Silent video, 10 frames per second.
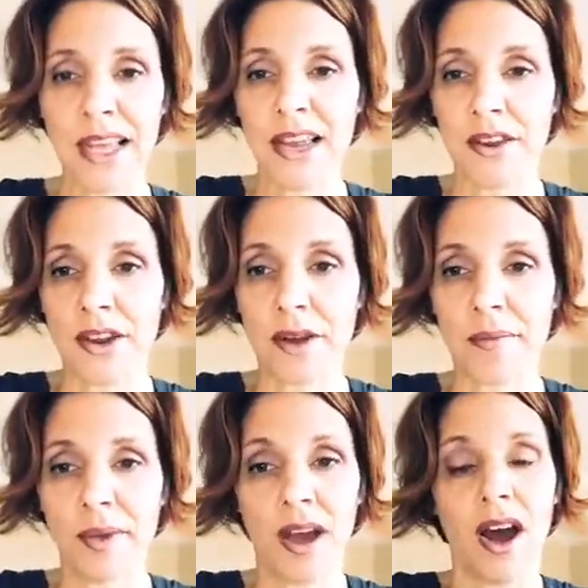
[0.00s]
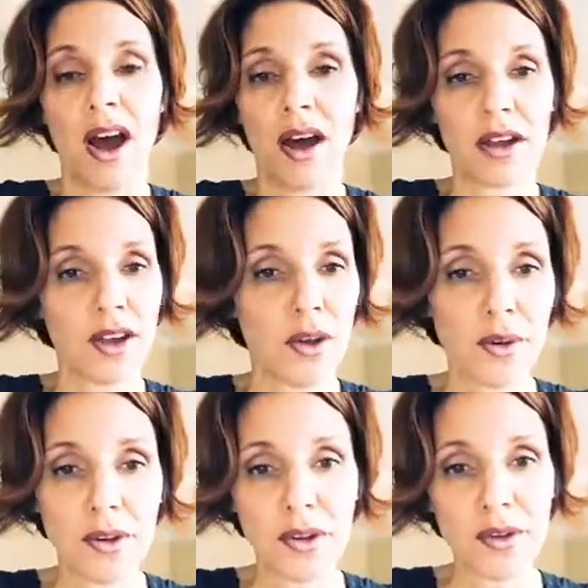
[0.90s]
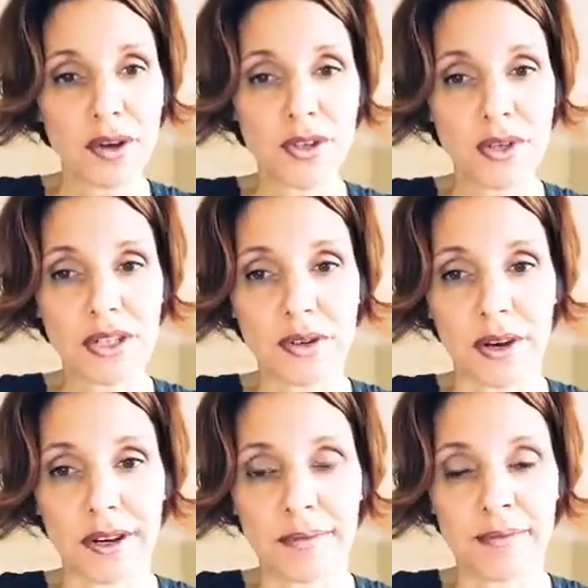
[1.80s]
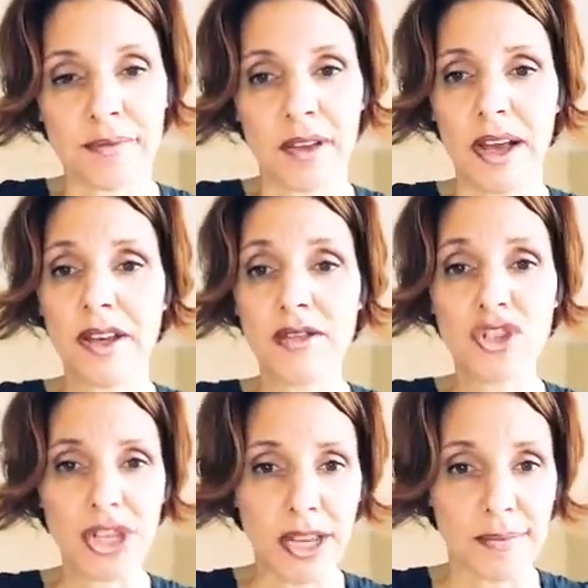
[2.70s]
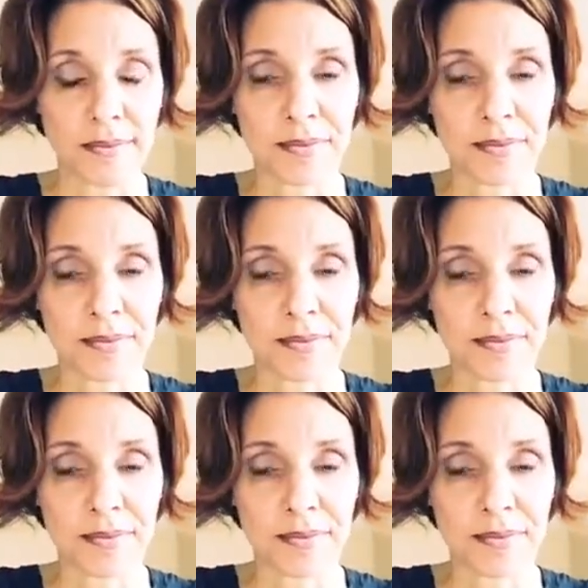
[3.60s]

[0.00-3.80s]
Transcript: No. Go to a new grocery store, a new gym.